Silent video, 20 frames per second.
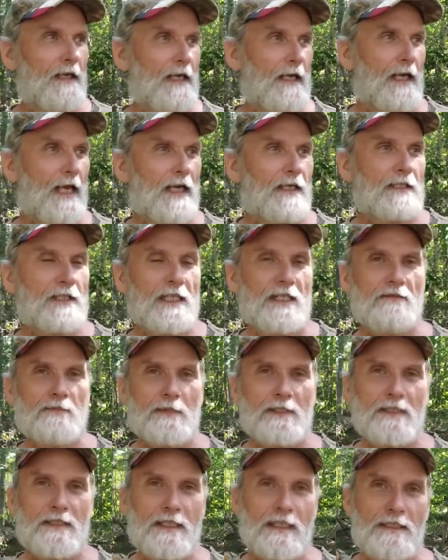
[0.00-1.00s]
and I leave
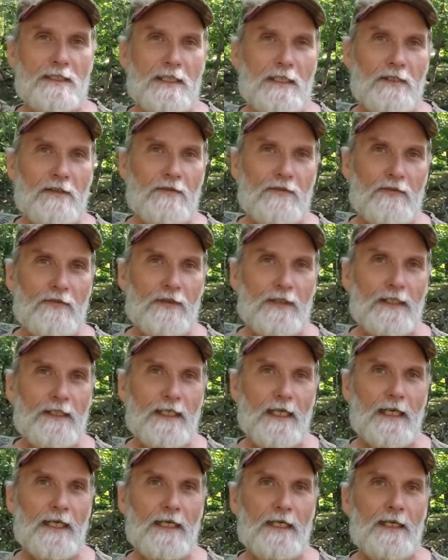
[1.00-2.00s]
them sit there for a
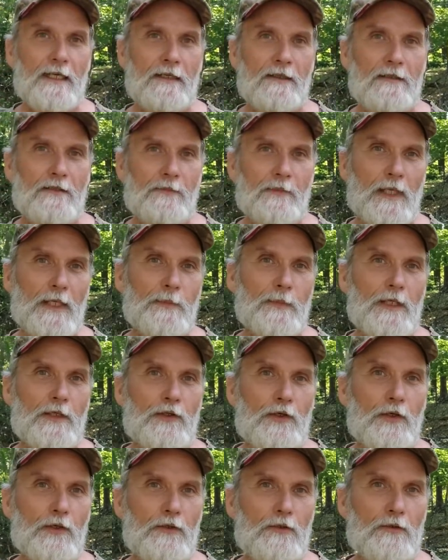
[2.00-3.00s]
day, maybe
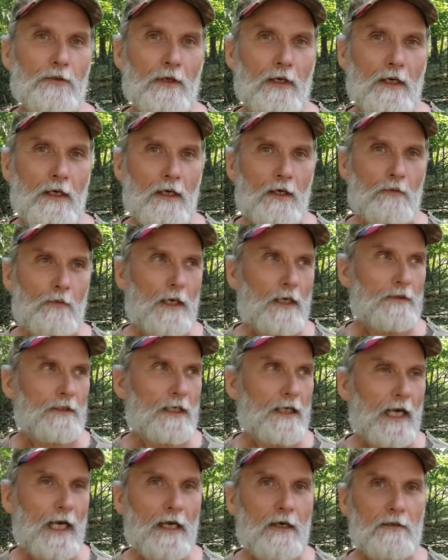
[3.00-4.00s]
two, while the
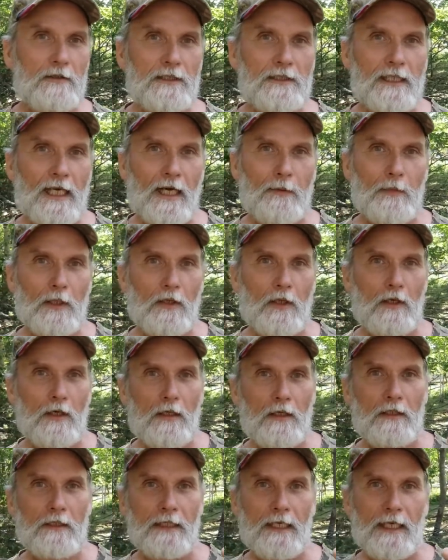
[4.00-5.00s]
cows come
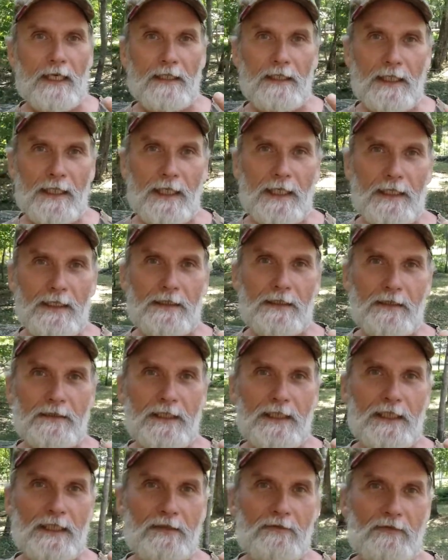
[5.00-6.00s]
along and eat the
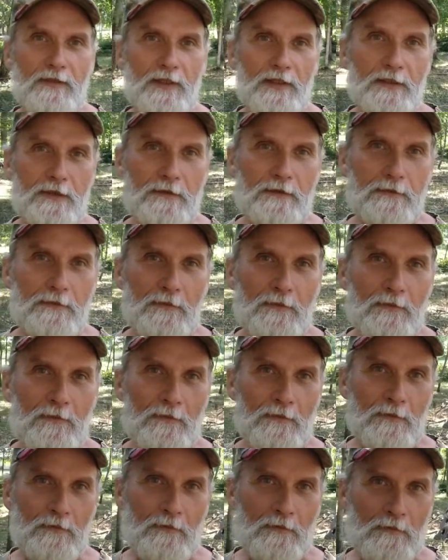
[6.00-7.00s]
leaves.
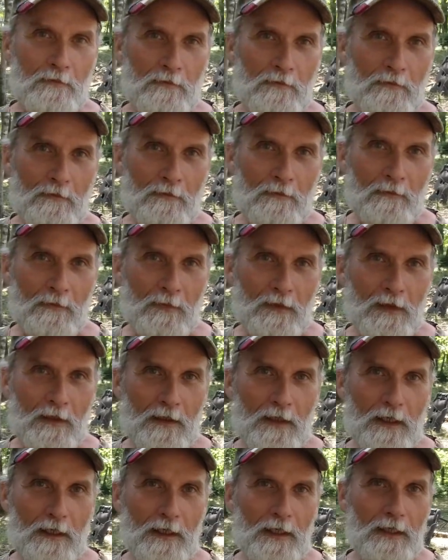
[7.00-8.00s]

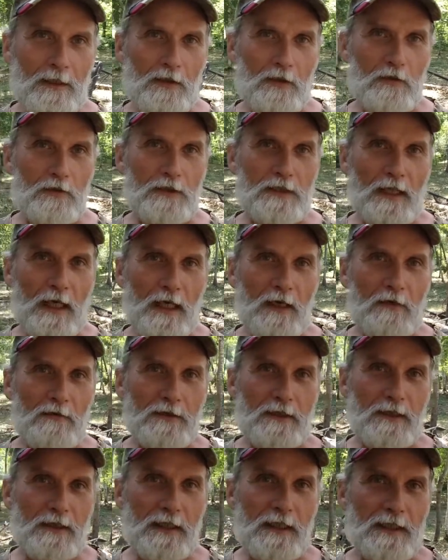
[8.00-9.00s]
And then those
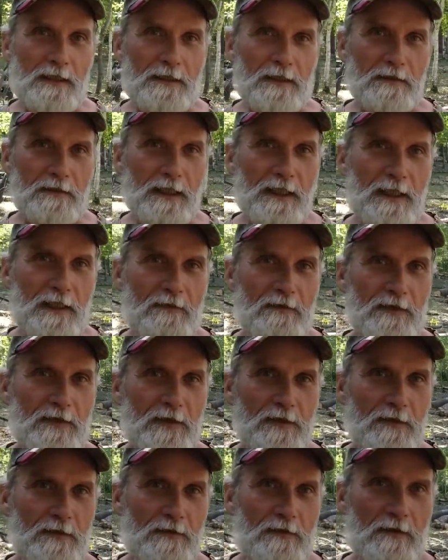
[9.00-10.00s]
cows that eat the
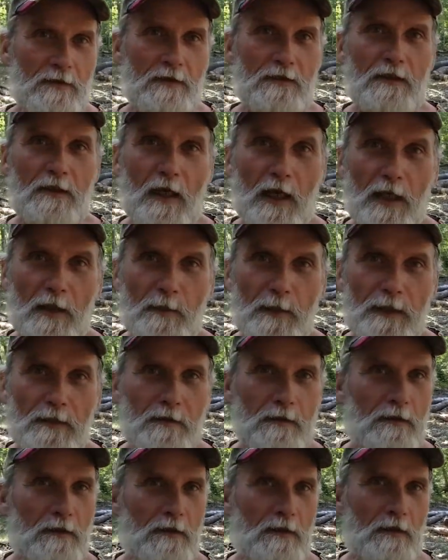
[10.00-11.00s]
leaves, the carbon,